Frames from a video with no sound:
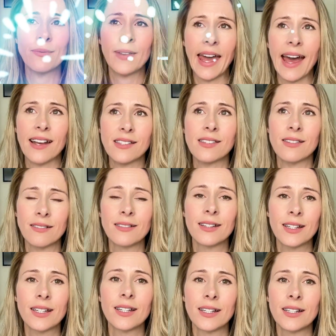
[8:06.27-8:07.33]
yes,
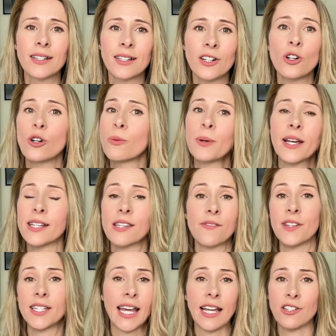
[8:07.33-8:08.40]
or because of
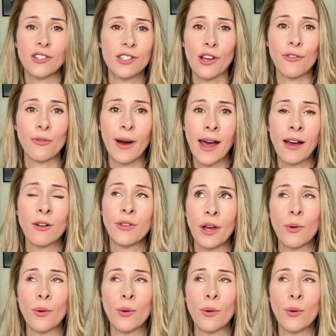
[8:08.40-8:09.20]
detection software, although